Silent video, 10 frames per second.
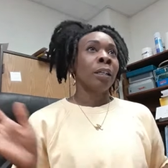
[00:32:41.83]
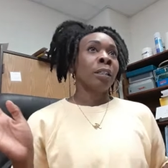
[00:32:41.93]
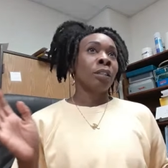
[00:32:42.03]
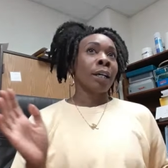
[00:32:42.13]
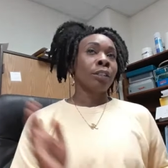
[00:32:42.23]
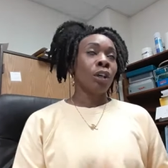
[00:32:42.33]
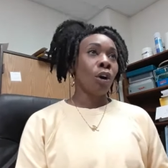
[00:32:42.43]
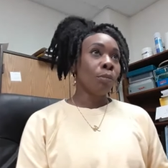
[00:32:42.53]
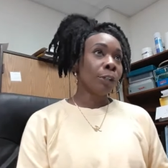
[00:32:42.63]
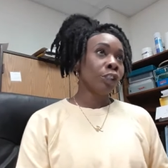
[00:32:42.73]
So
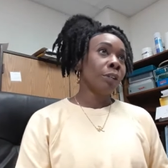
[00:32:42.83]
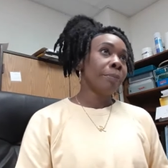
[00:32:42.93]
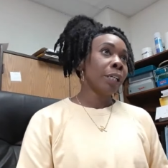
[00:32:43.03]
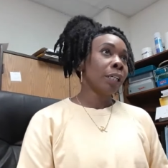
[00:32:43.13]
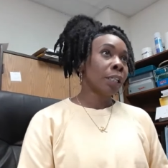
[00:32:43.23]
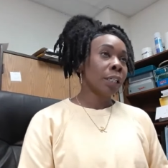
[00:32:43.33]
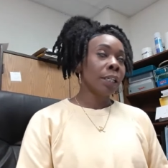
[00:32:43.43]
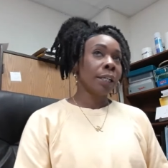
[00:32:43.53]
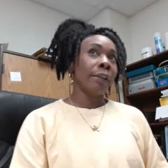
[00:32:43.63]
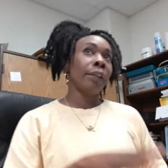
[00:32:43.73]
October should be
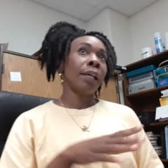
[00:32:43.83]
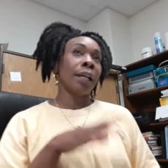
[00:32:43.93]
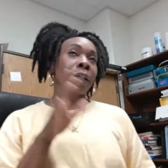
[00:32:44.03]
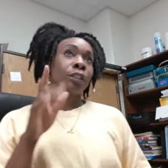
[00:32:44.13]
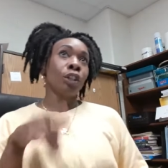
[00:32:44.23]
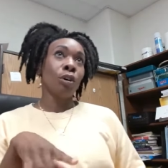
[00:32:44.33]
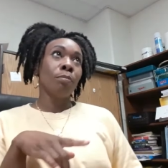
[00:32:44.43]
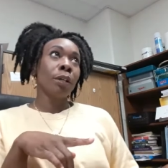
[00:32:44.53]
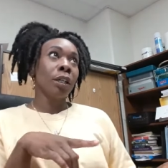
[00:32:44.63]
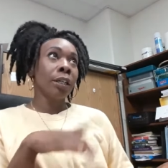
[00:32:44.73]
good. And then
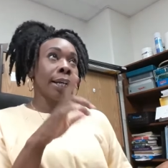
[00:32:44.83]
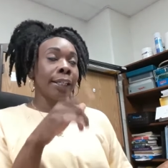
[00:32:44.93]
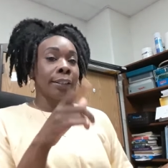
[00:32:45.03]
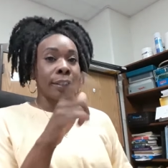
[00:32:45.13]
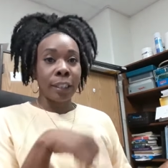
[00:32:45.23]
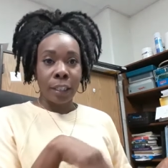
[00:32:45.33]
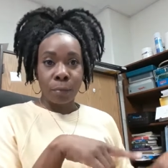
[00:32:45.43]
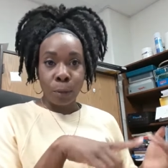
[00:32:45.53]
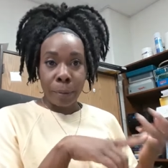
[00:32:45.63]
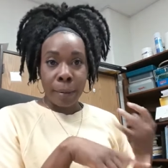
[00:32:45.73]
October 19th
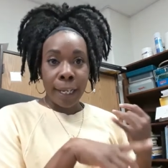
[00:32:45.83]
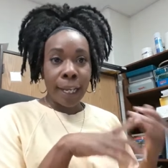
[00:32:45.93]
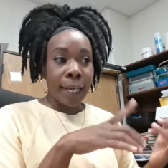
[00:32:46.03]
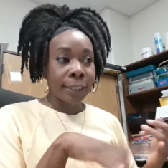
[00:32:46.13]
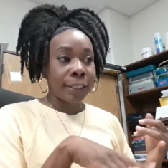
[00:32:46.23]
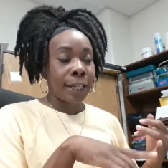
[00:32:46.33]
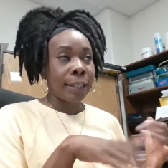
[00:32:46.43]
will be my last day